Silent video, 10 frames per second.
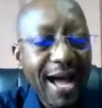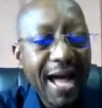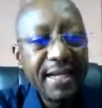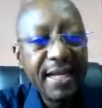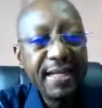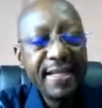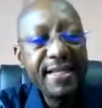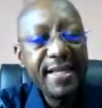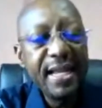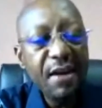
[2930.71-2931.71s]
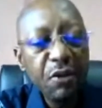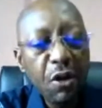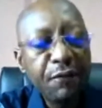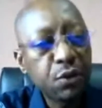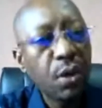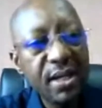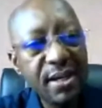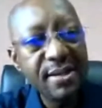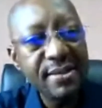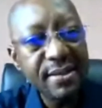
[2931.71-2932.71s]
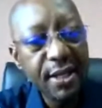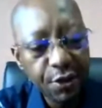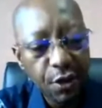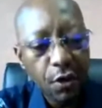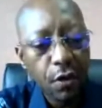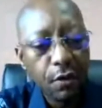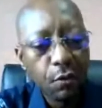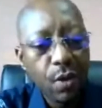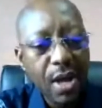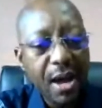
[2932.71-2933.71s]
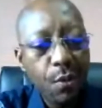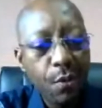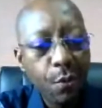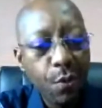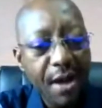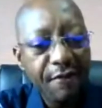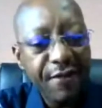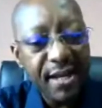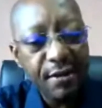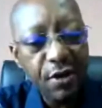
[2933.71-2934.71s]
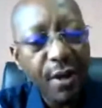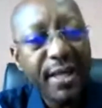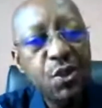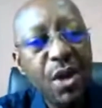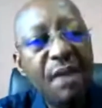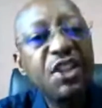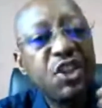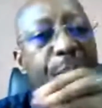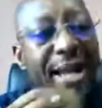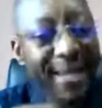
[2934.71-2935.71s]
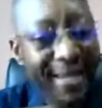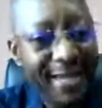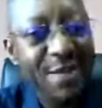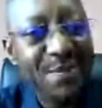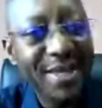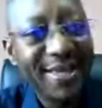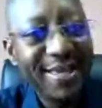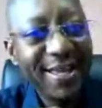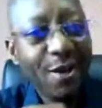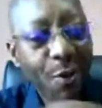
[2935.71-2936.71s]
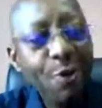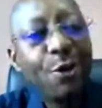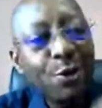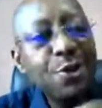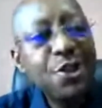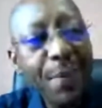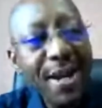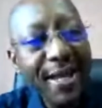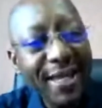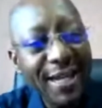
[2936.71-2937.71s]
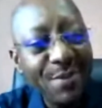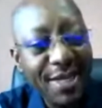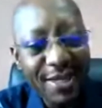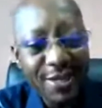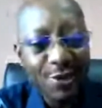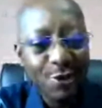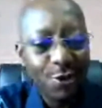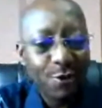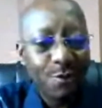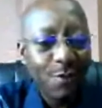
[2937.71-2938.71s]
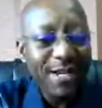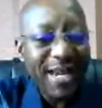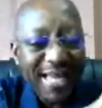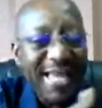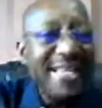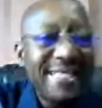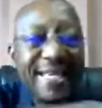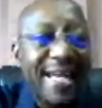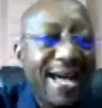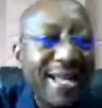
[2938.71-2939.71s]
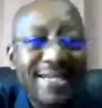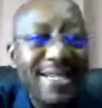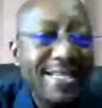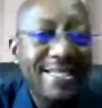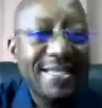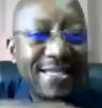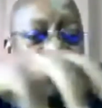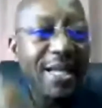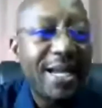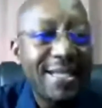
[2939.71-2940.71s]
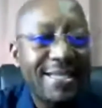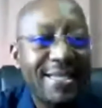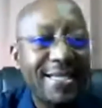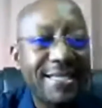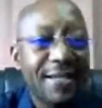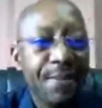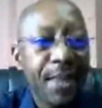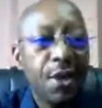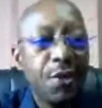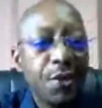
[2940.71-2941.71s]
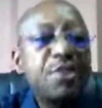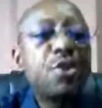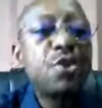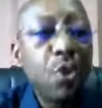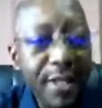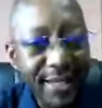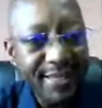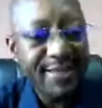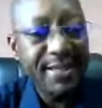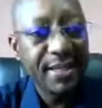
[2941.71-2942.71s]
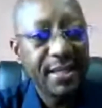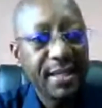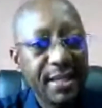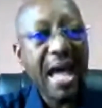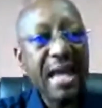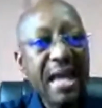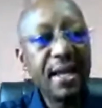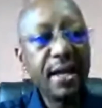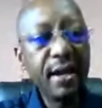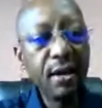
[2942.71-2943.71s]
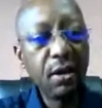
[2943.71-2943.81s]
and the level of tolerance. You know, we are very lucky to have the Japan Academy. When we go to Japan Academy, you know, more than 80 countries, nationalities, you need to tolerate. And